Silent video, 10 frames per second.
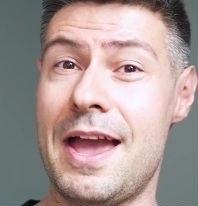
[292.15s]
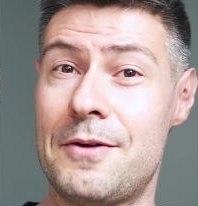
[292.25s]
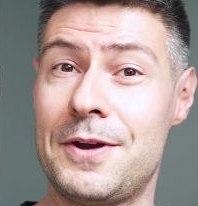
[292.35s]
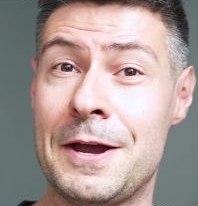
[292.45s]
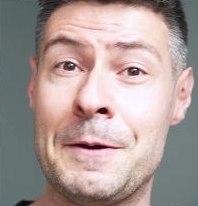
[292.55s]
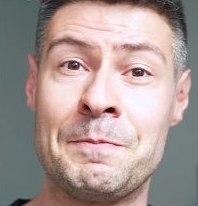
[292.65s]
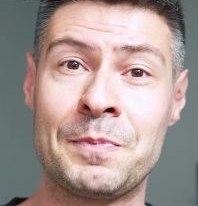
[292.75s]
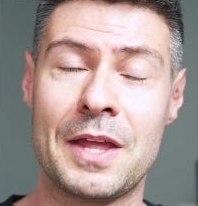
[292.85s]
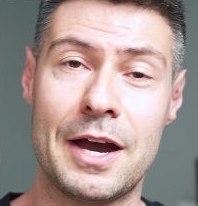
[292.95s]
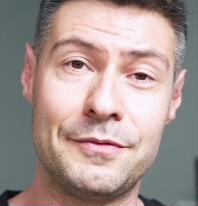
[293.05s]
area
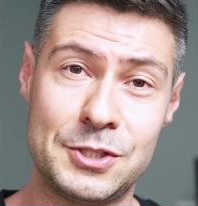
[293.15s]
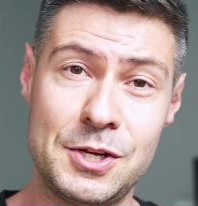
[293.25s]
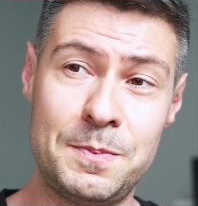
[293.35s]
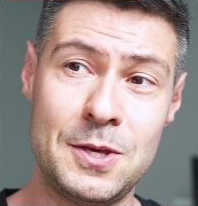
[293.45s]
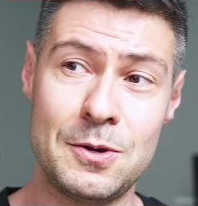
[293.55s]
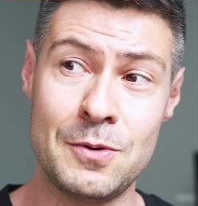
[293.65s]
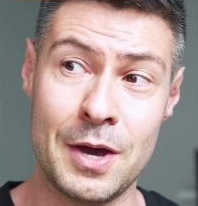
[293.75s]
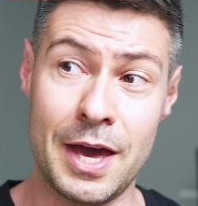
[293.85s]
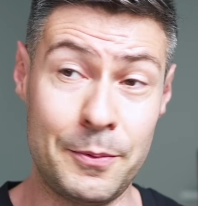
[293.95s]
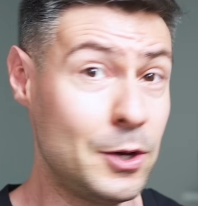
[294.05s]
of the GPU,
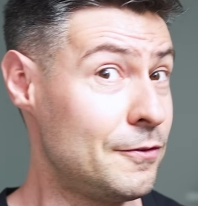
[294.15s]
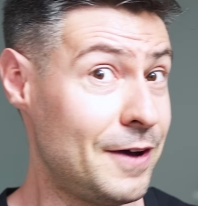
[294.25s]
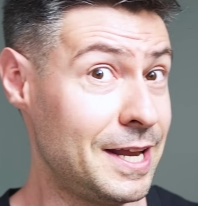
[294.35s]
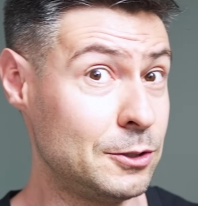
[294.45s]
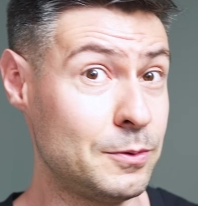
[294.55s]
and we're going to find out